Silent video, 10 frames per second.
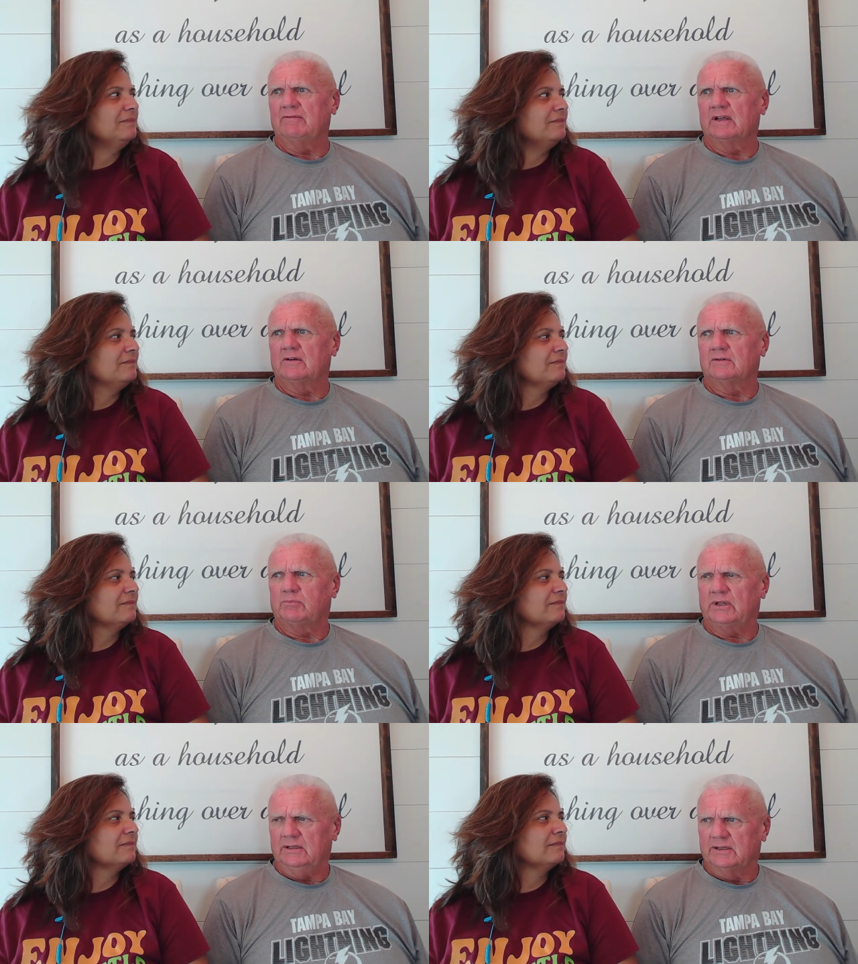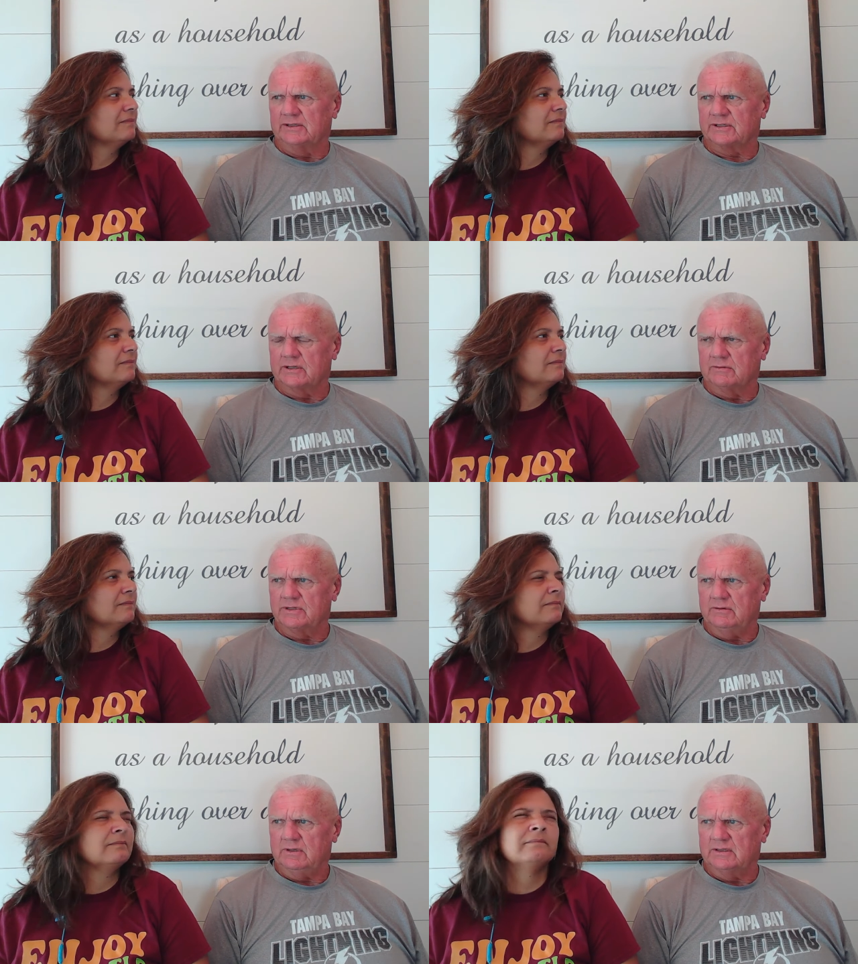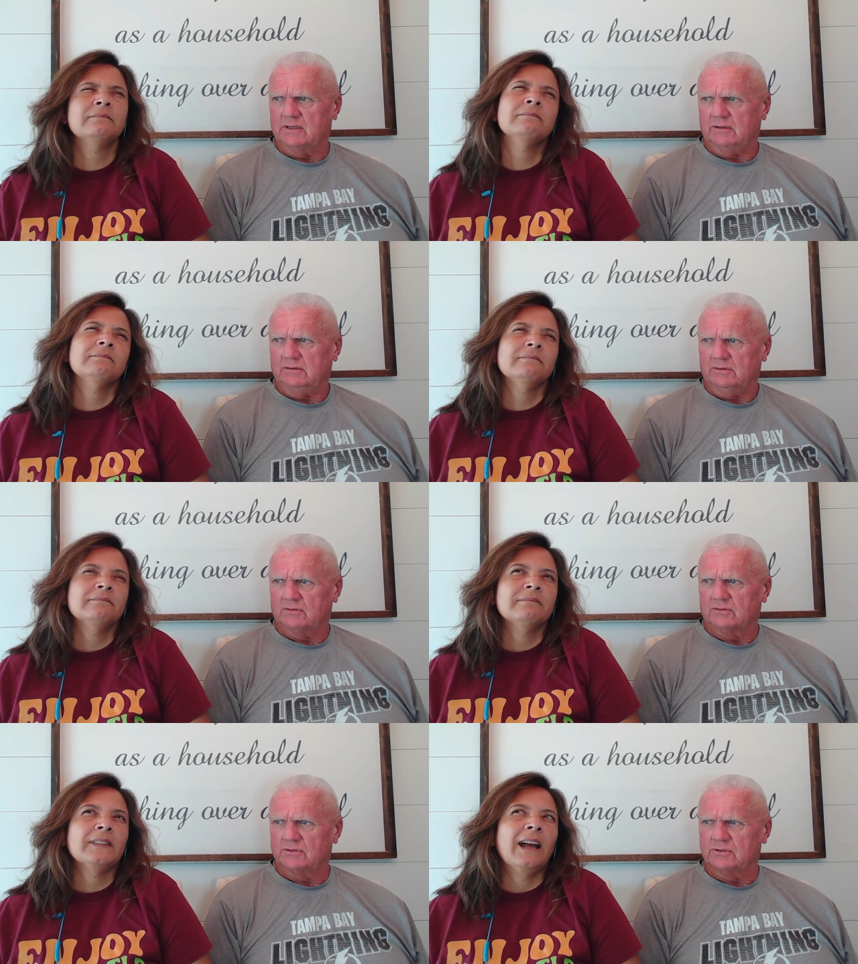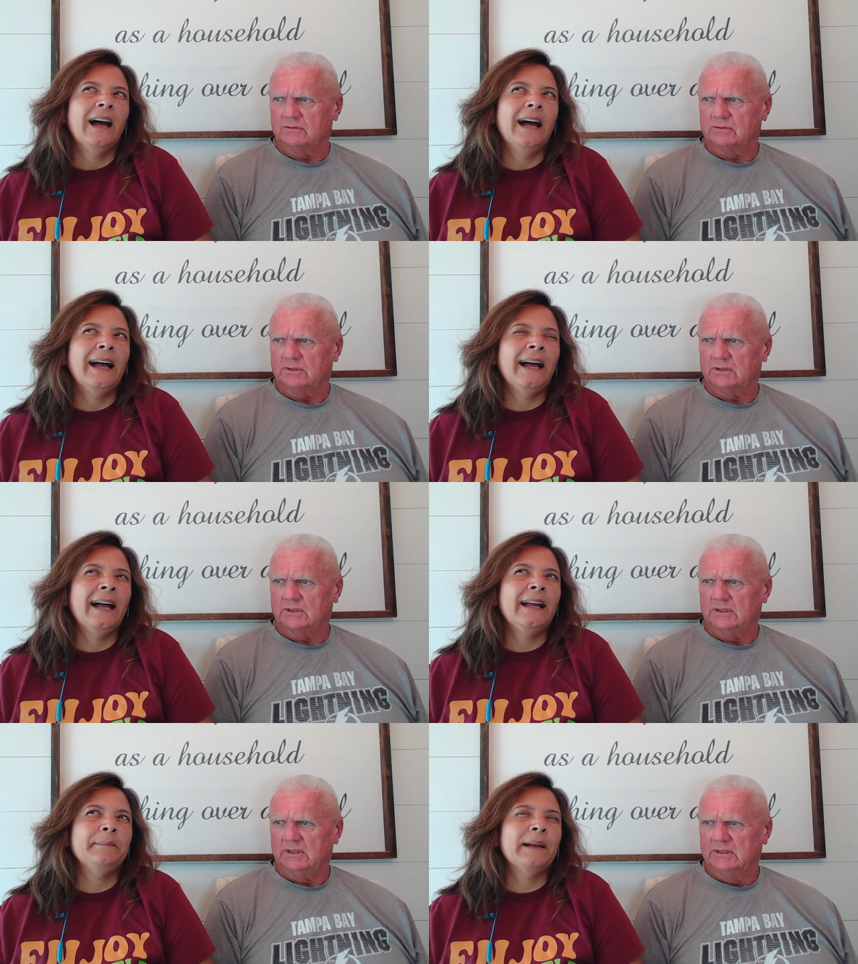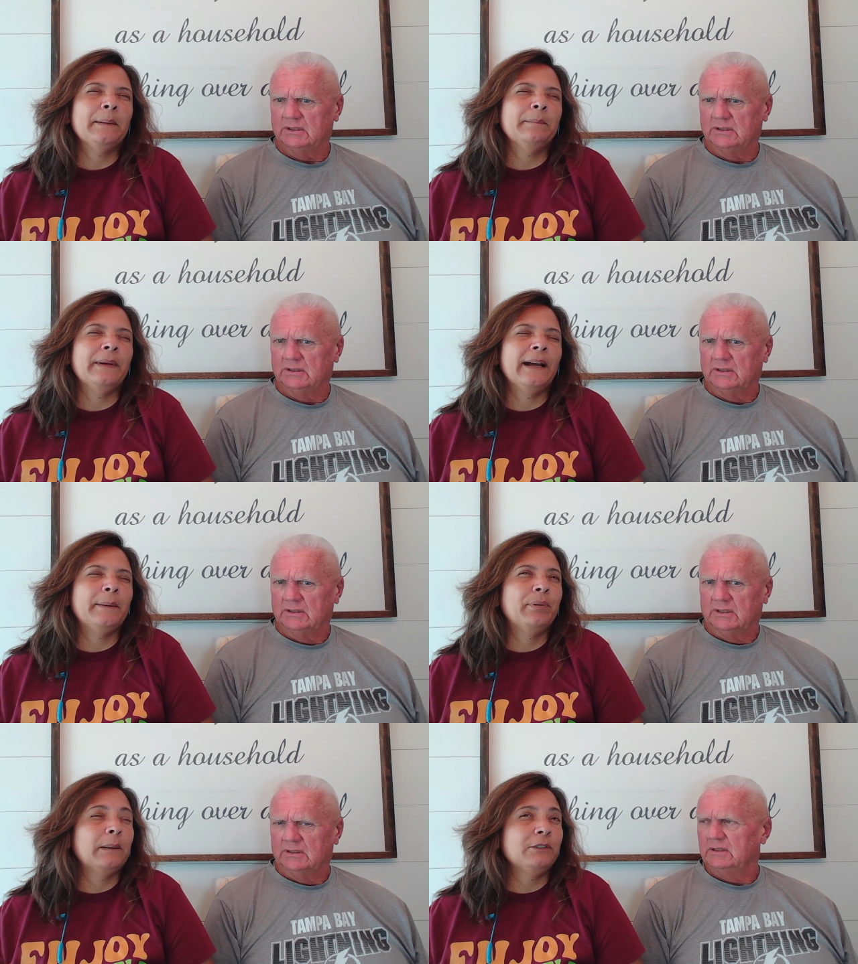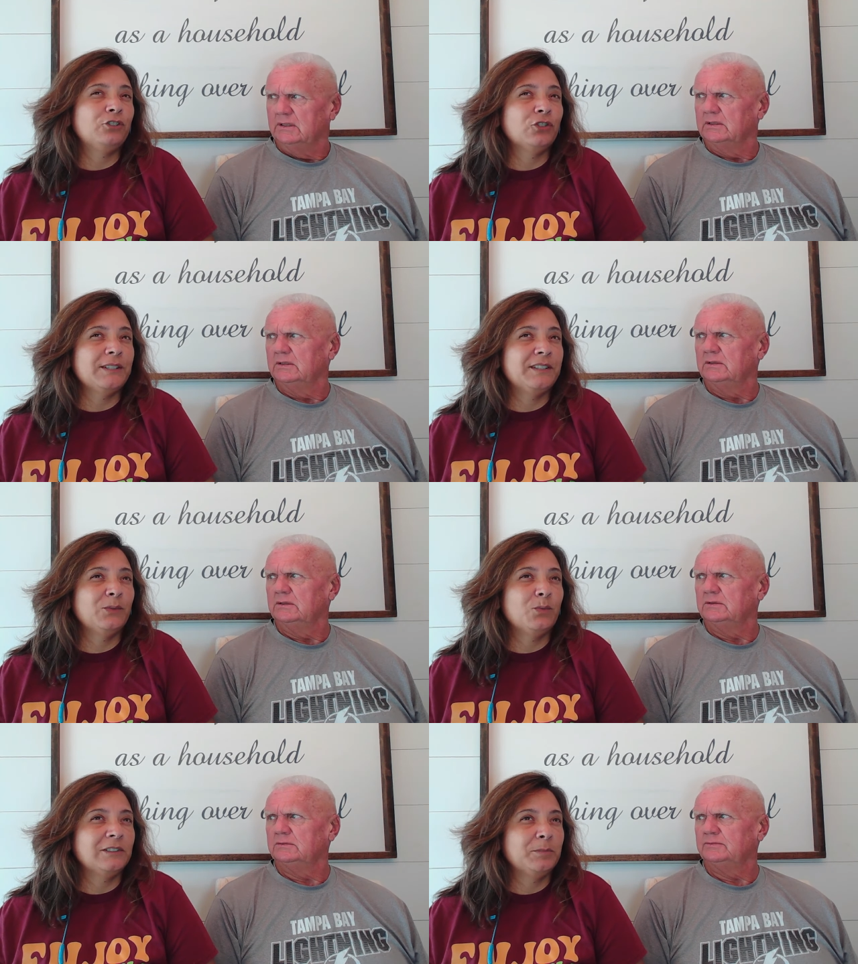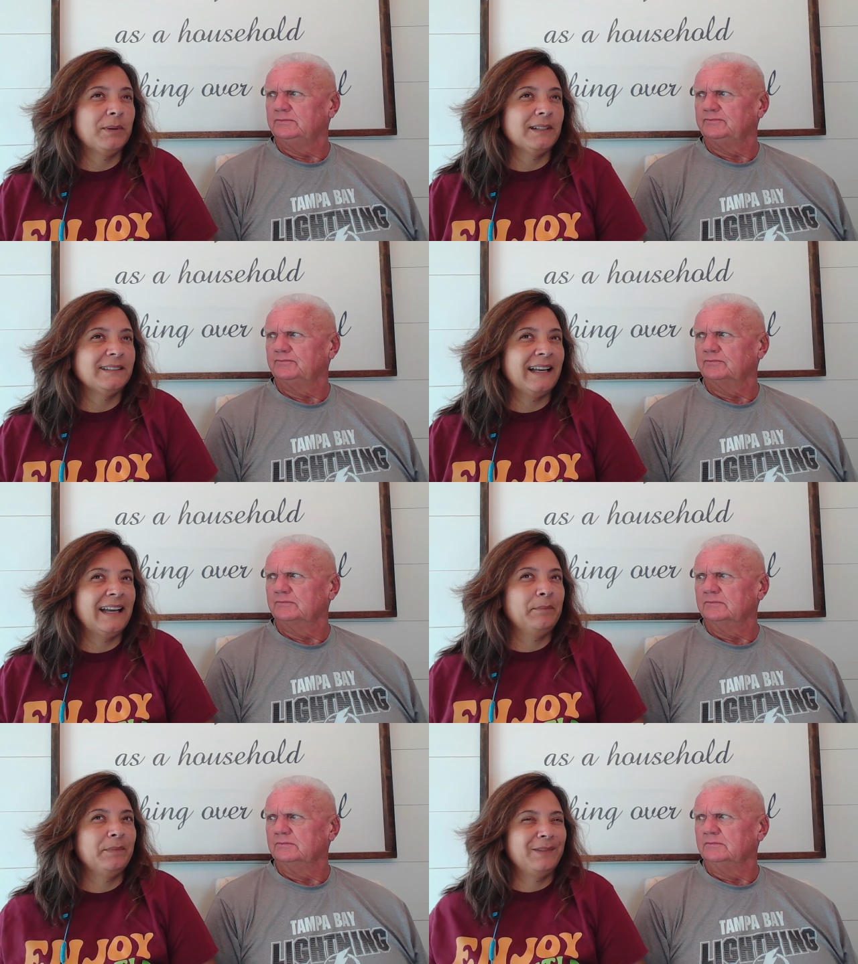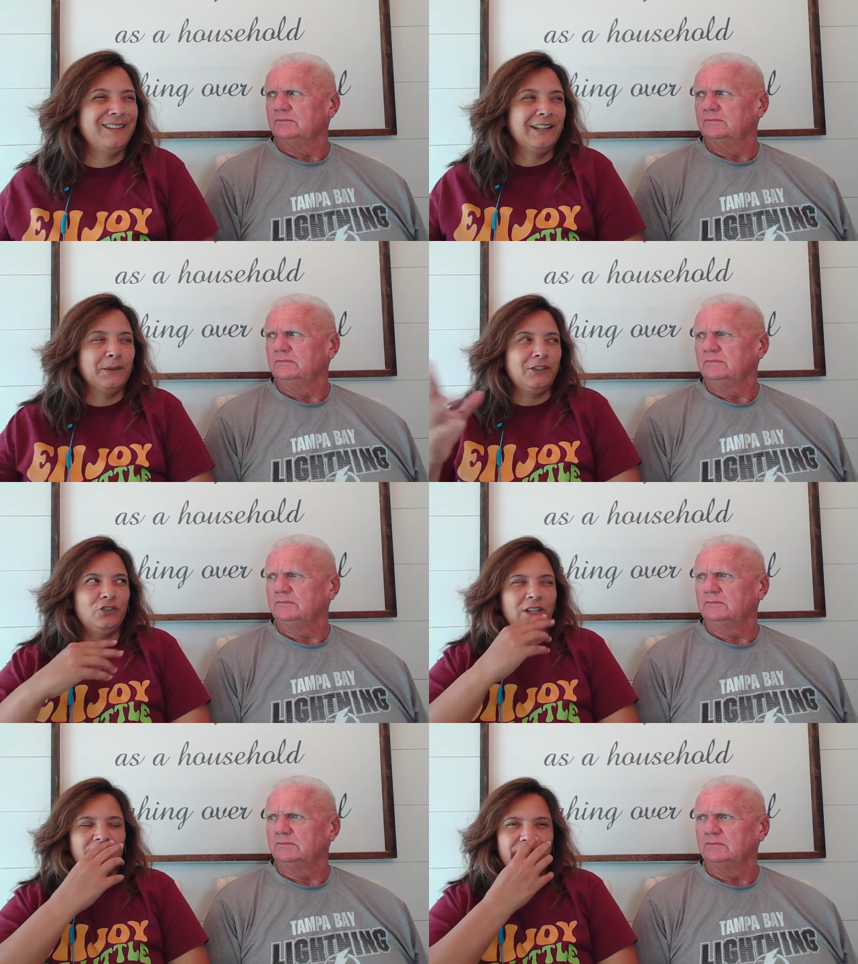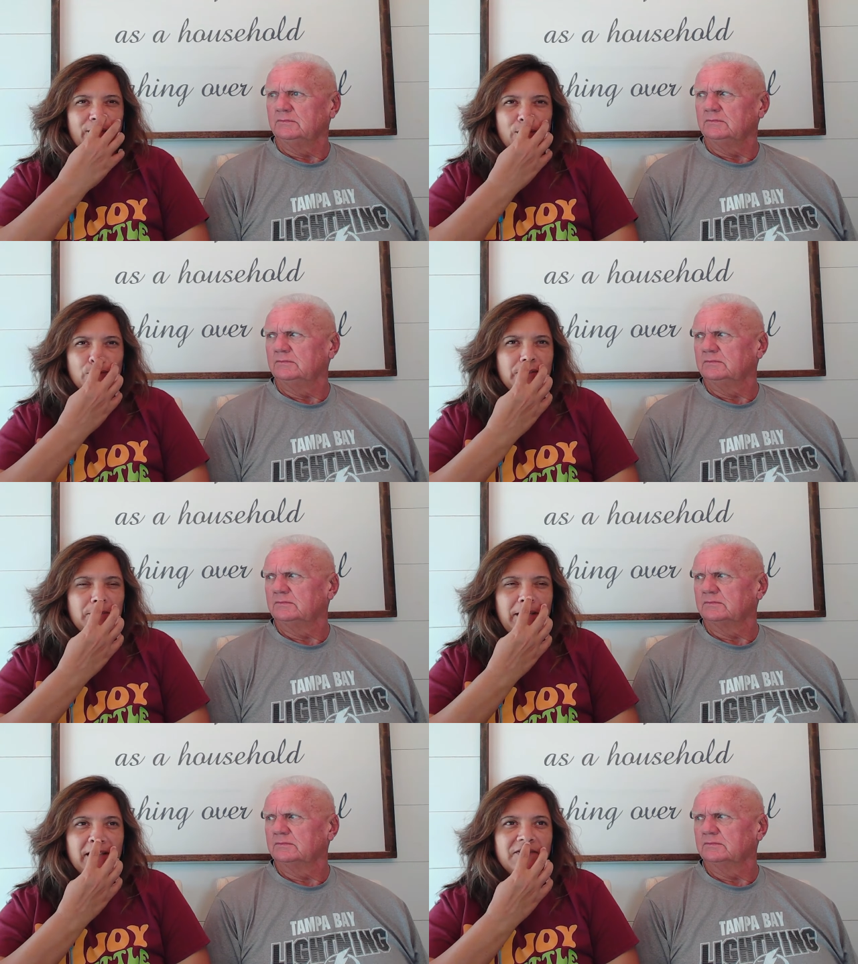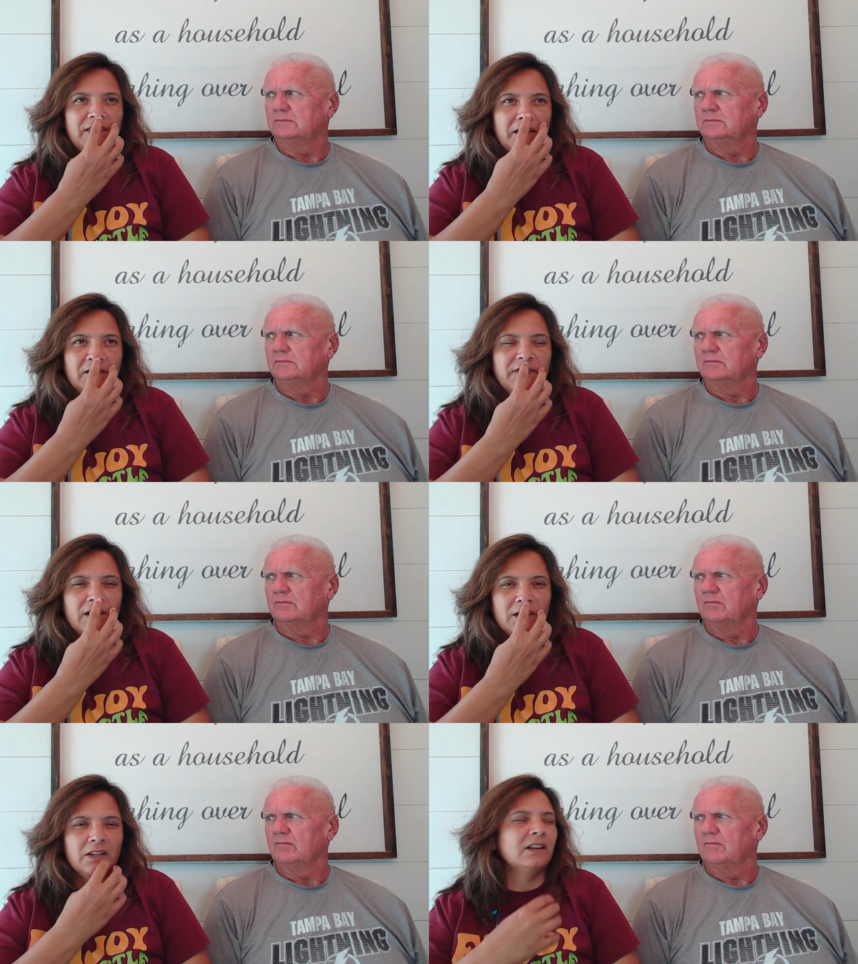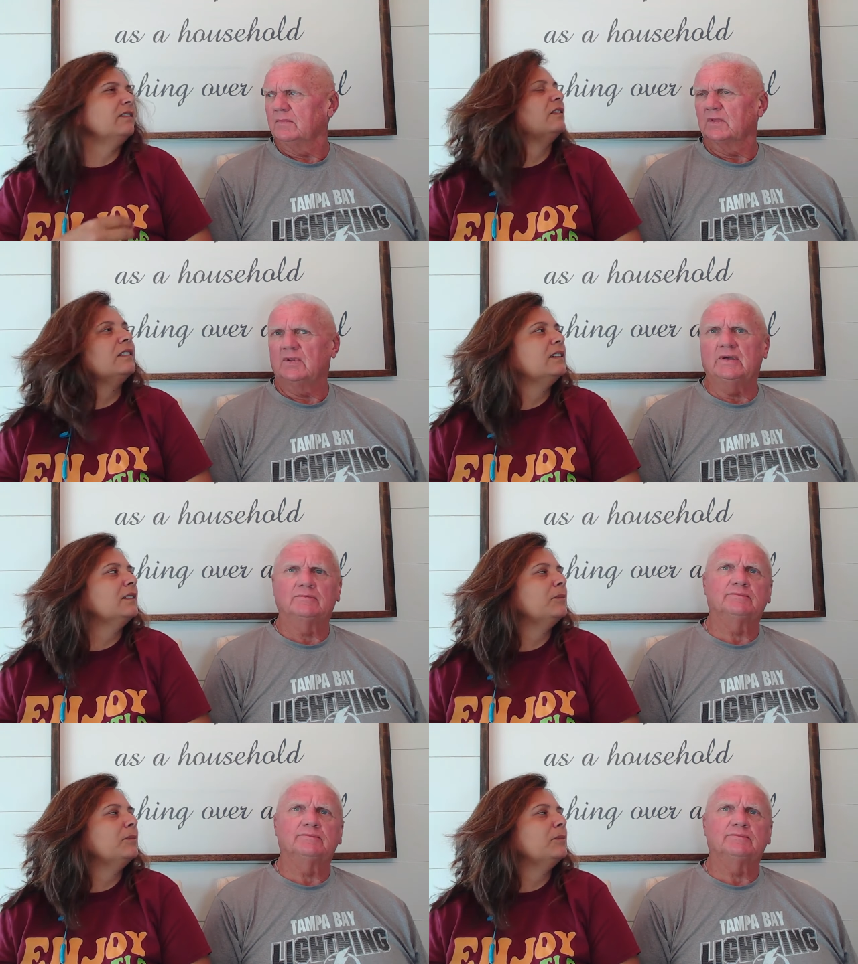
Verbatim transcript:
Speaker 1: have that on the playlist, don't you? I thought, or
Speaker 2: I'm I'm I'm probably sure I did once upon a time, but you know when you change phones, it may have fell, fallen off. Yeah,